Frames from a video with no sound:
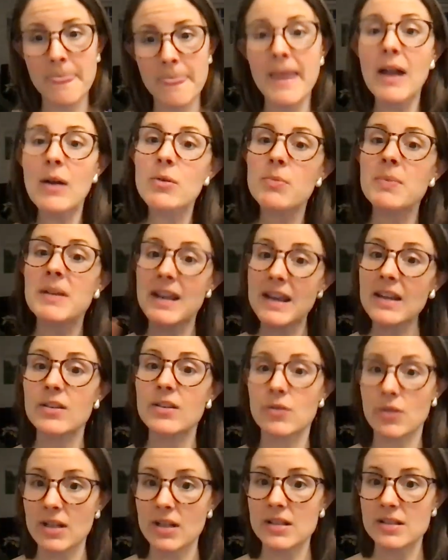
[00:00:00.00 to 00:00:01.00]
That would be
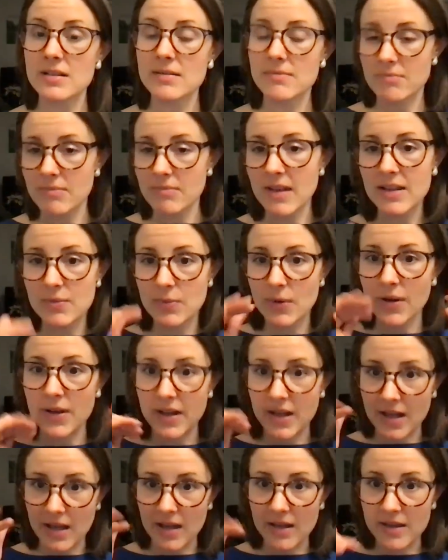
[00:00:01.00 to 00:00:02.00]
ignorance. That's where
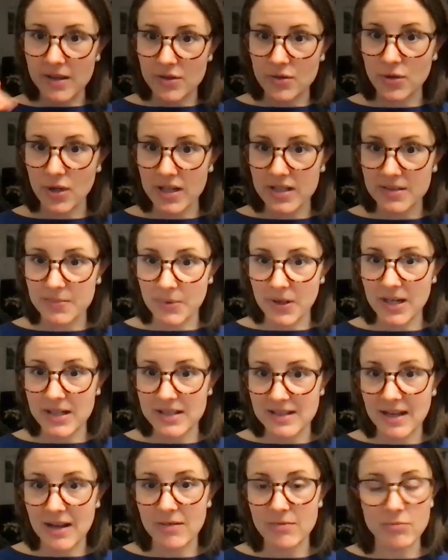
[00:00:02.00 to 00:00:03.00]
the trust
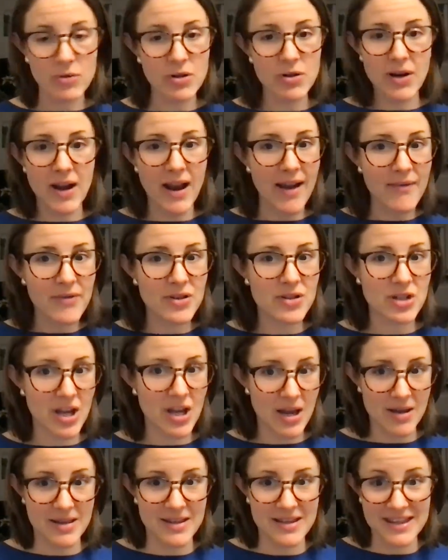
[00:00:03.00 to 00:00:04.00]
breaks down. We don't have the
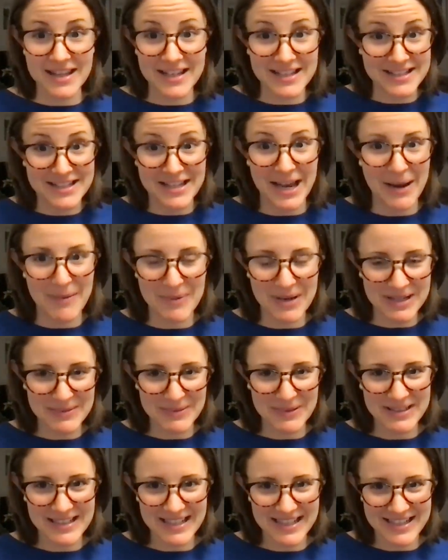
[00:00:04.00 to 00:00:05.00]
same
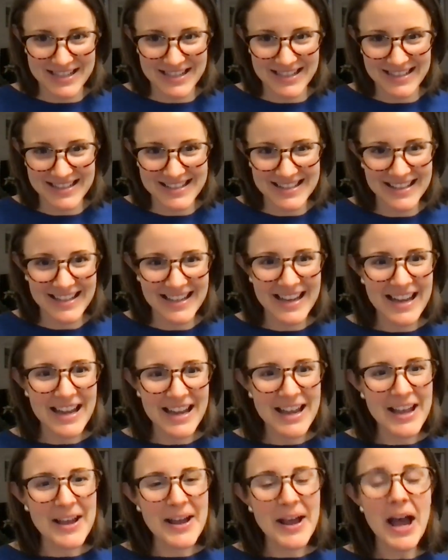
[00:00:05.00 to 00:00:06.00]
expectations.
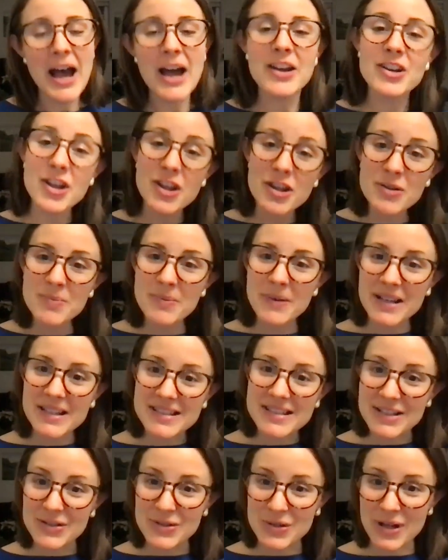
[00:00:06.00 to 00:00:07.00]
Another
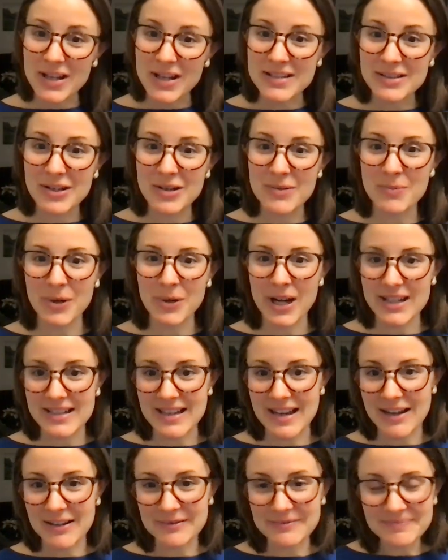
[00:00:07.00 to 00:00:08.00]
place that trust could break
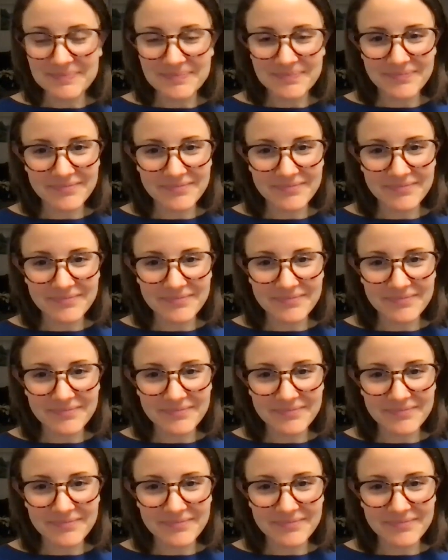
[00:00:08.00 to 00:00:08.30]
down